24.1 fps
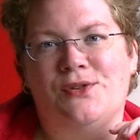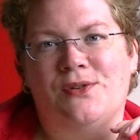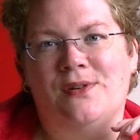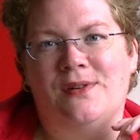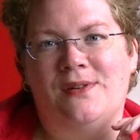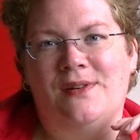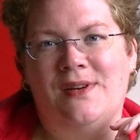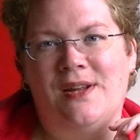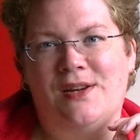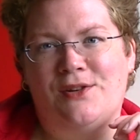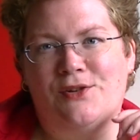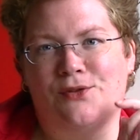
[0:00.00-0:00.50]

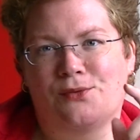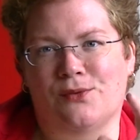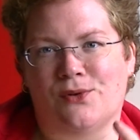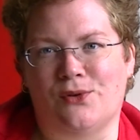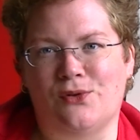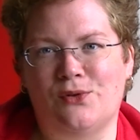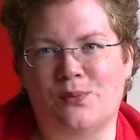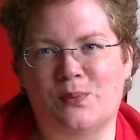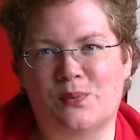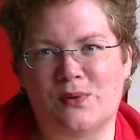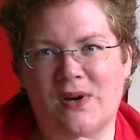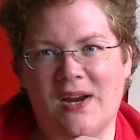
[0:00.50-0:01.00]
natural
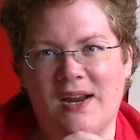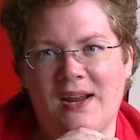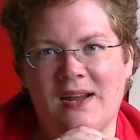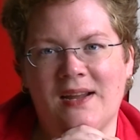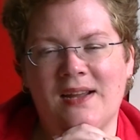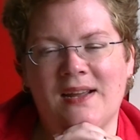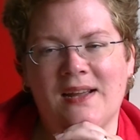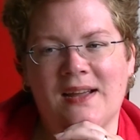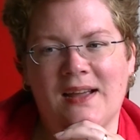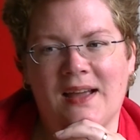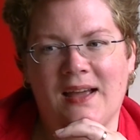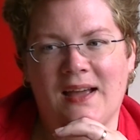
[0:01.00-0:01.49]
spring
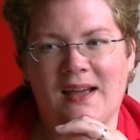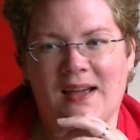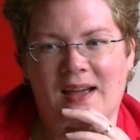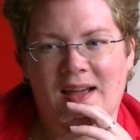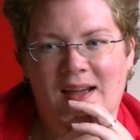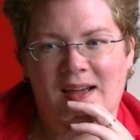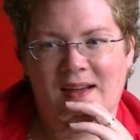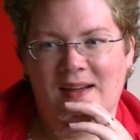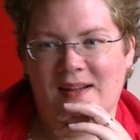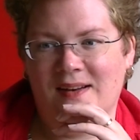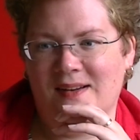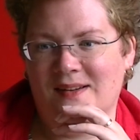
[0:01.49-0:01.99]

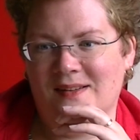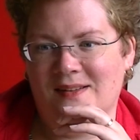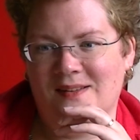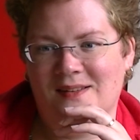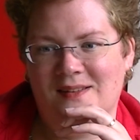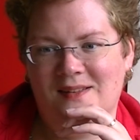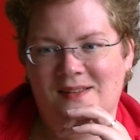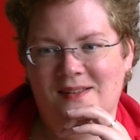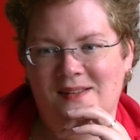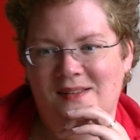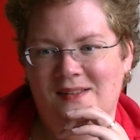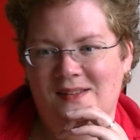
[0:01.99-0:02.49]
and
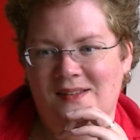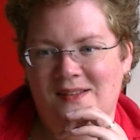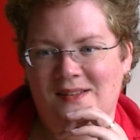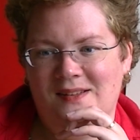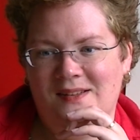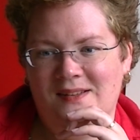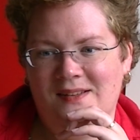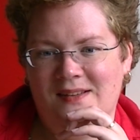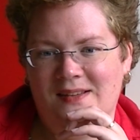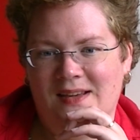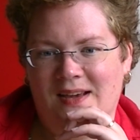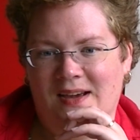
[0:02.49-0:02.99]

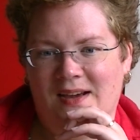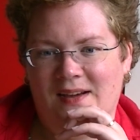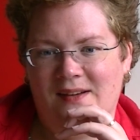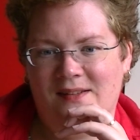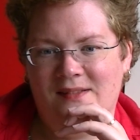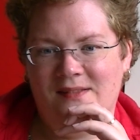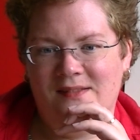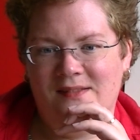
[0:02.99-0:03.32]
yeah